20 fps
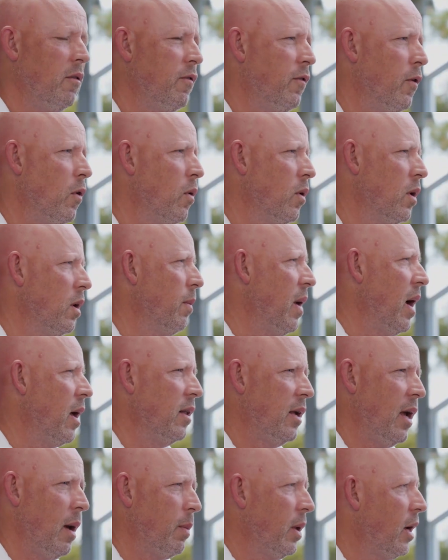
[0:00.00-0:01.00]
forward about
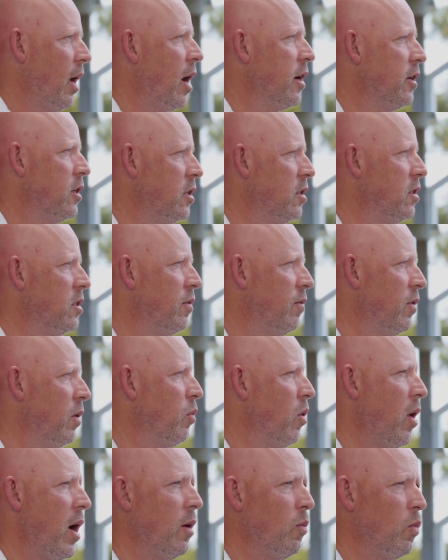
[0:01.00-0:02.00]
the applications of your
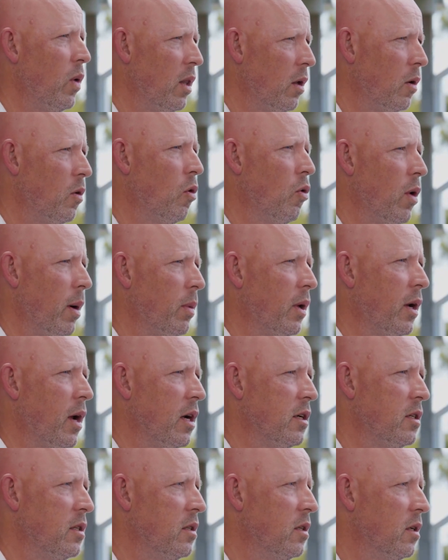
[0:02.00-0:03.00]
brand, where the core
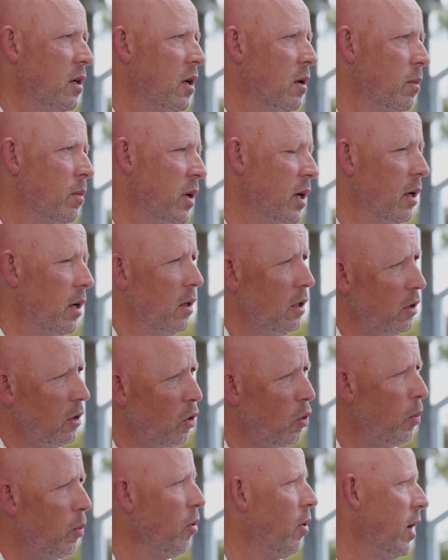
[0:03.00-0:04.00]
applications are going to be, and
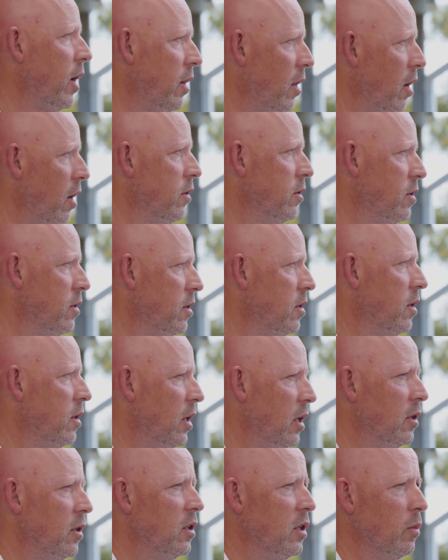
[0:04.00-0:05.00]
incorporate those
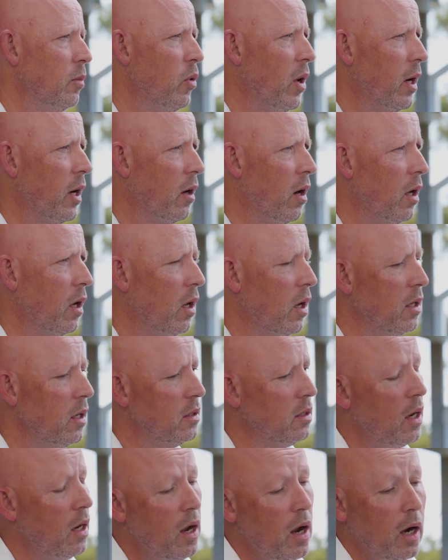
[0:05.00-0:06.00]
into your brand
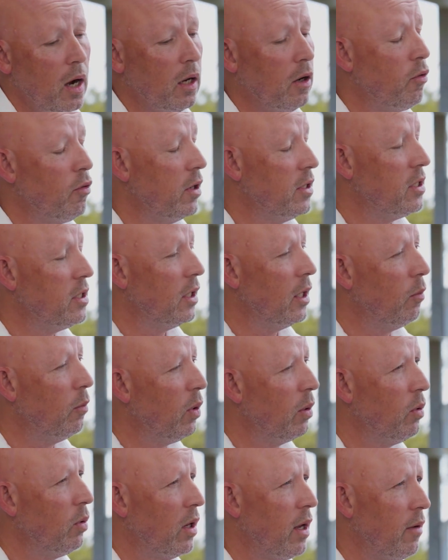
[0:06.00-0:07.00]
guidelines. And increasingly,
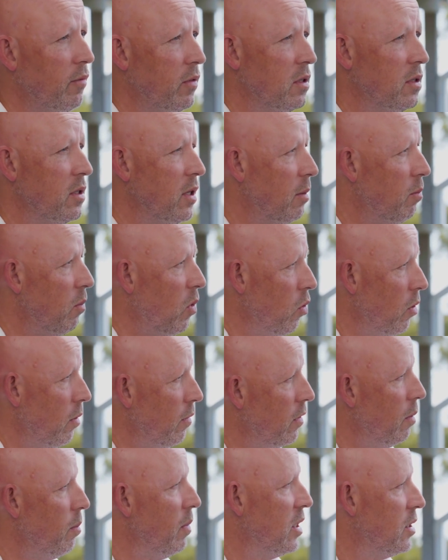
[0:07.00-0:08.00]
we would love to see more of
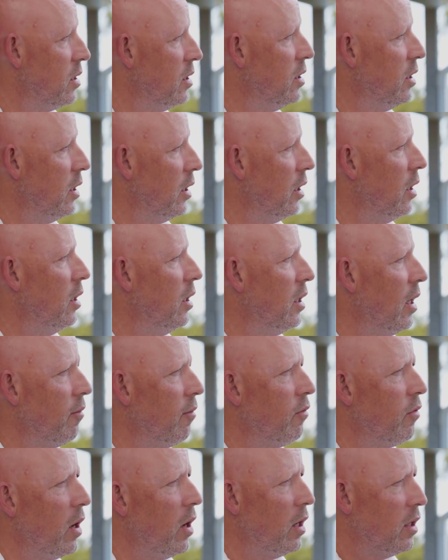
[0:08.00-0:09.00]
the messaging in the
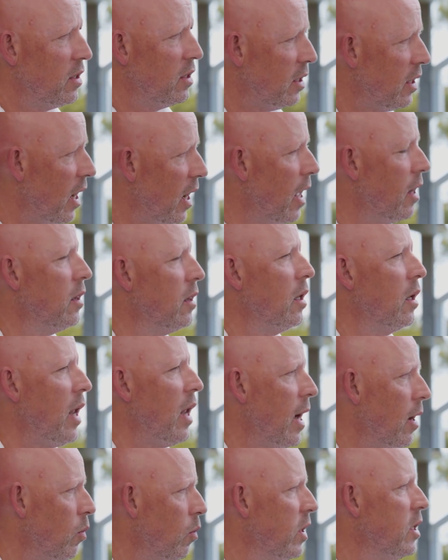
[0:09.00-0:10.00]
upfront to get the
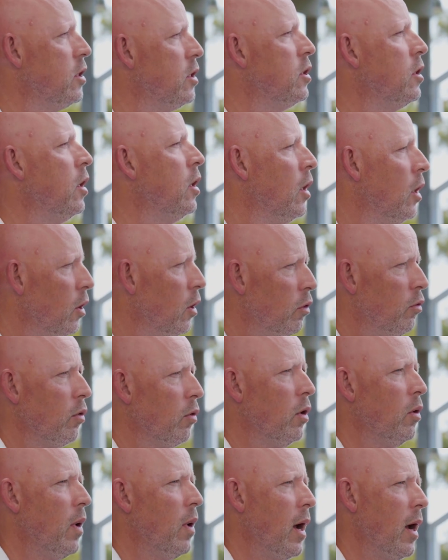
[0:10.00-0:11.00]
language
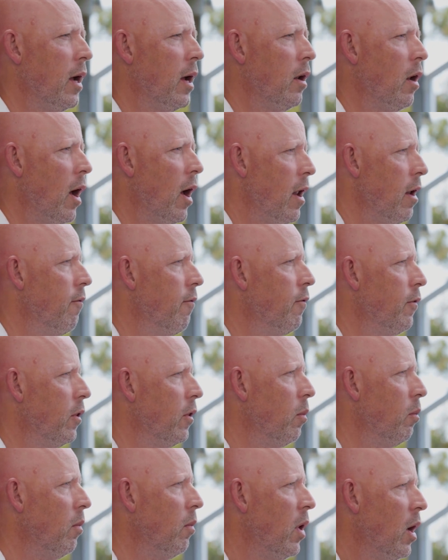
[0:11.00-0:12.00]
through, and for
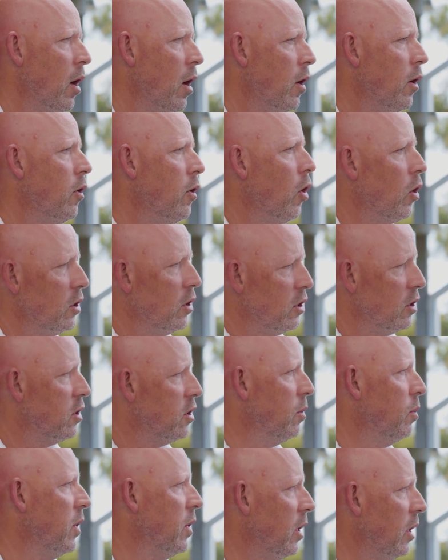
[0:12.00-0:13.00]
them not just
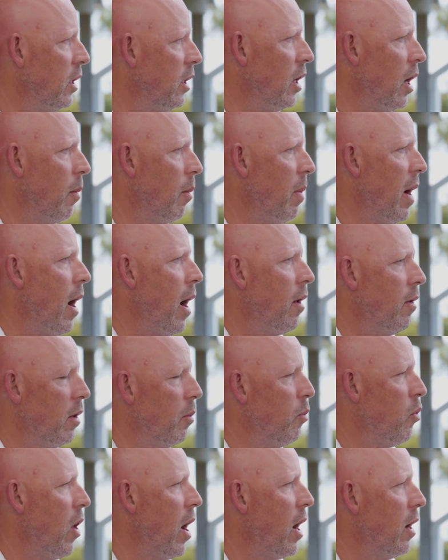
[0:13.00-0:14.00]
to be about the
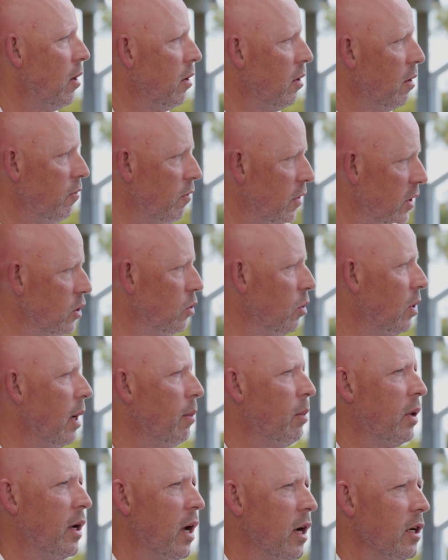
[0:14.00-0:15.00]
brand and the visual
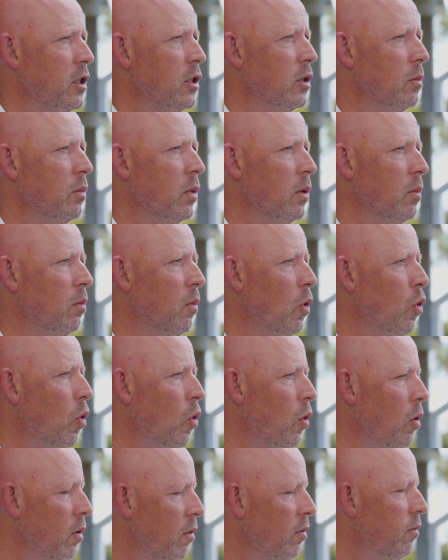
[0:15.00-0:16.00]
application, but
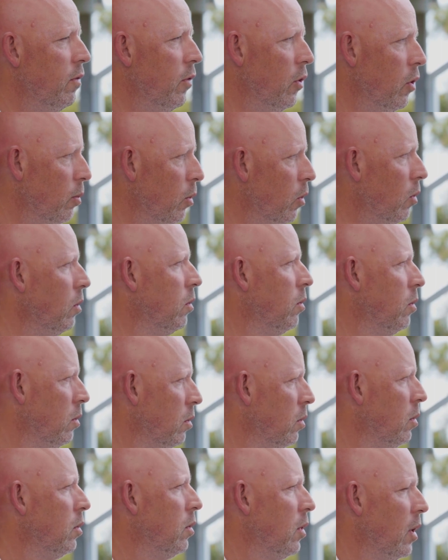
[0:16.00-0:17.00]
more verbal
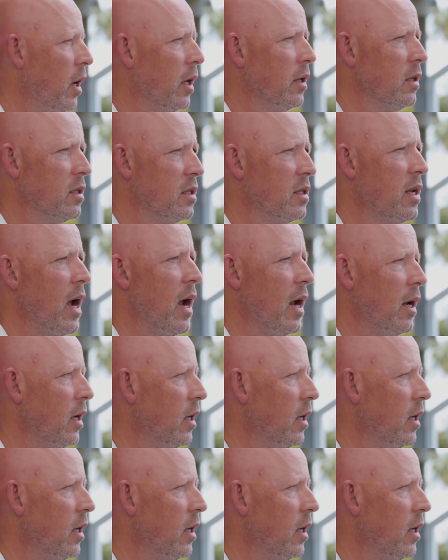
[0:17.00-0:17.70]
understanding.